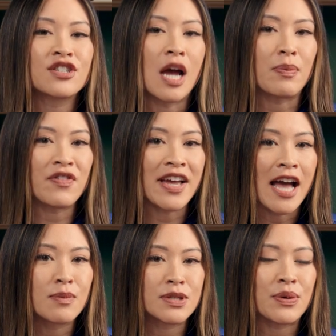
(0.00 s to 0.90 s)
Shopify
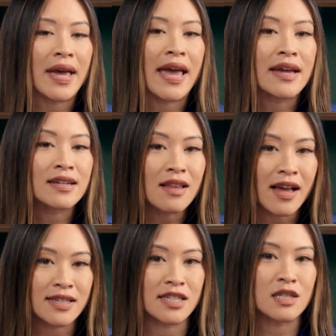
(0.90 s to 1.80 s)
helps you
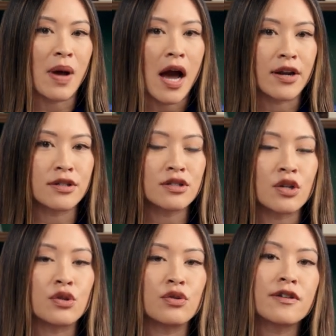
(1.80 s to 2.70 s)
analyze these patterns so
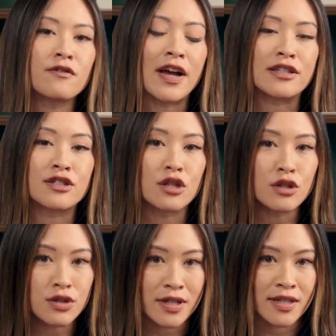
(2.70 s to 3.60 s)
you can find
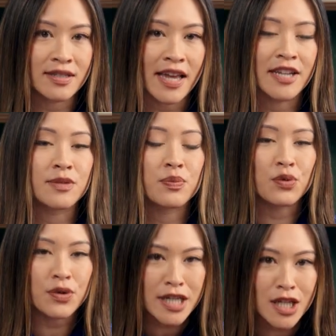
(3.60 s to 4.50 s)
solutions and
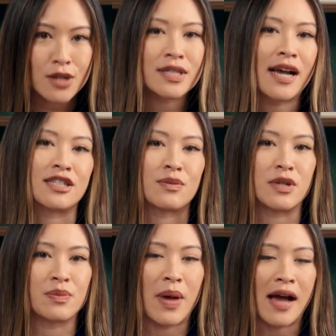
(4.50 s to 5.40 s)
bring those
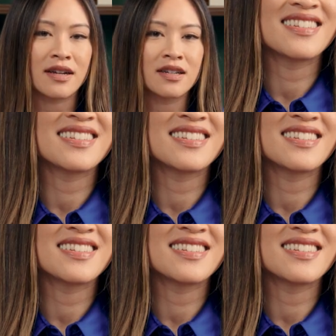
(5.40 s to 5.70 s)
customers back.